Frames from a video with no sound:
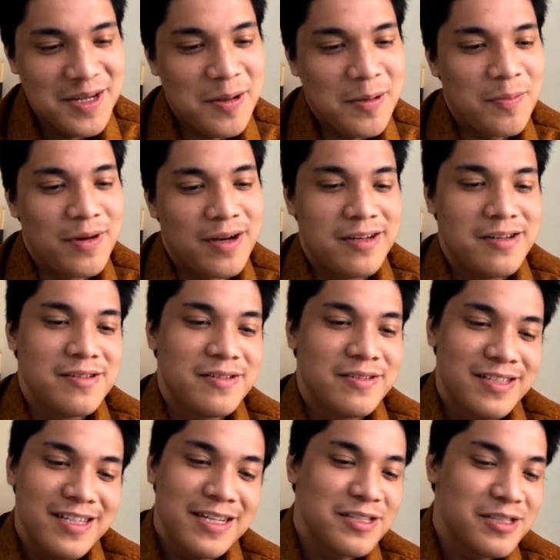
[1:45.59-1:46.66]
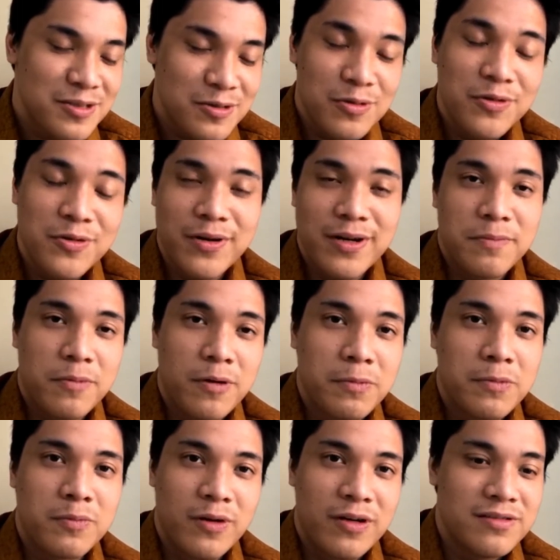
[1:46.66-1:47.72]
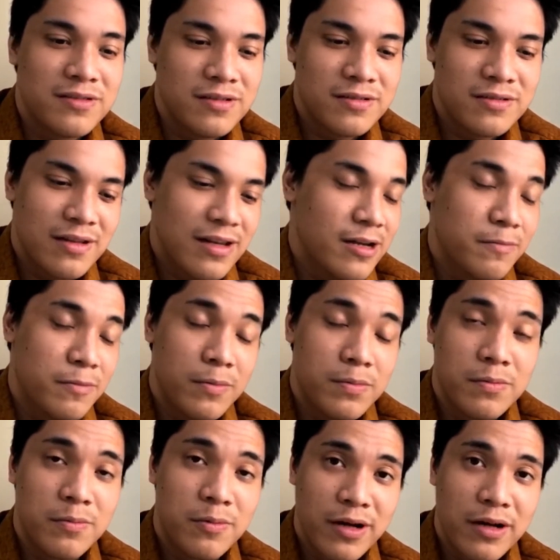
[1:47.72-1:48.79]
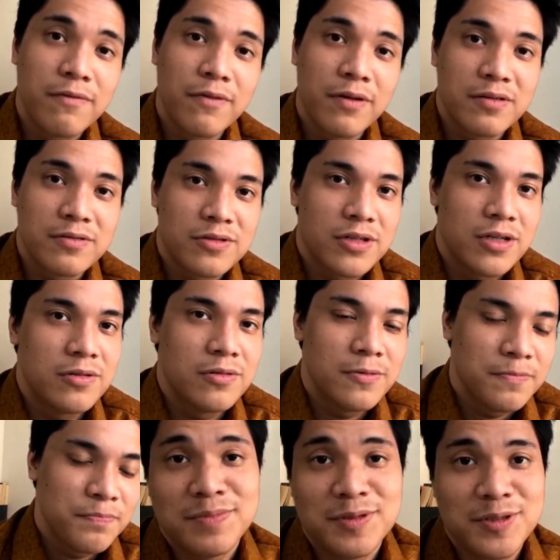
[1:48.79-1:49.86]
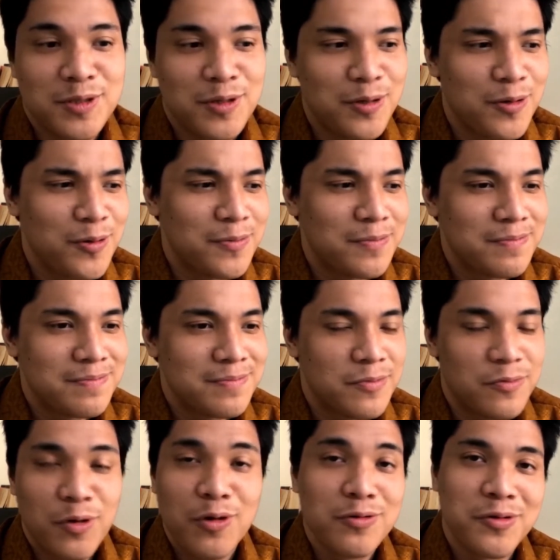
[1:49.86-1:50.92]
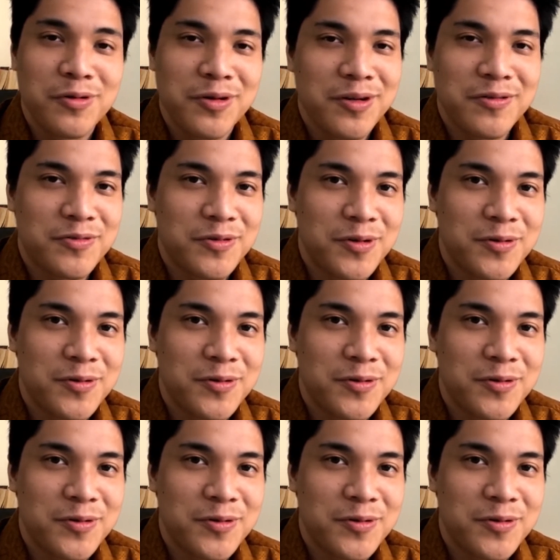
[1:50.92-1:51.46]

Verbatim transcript: But yeah, just to create a proper presence, like a proper brand for this channel. So roll the new intro.